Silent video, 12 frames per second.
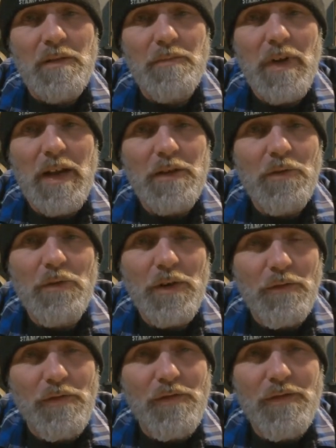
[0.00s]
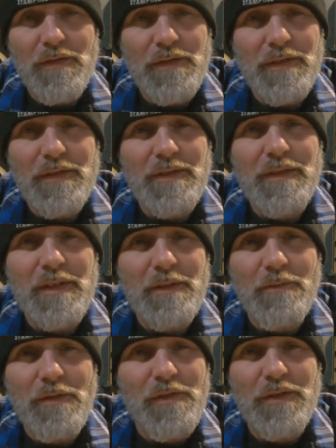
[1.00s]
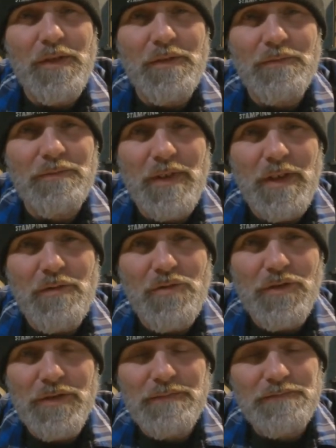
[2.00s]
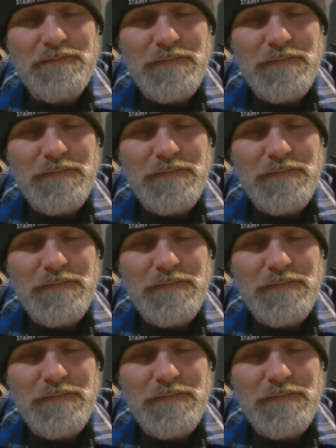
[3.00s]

But I knew it was still injured.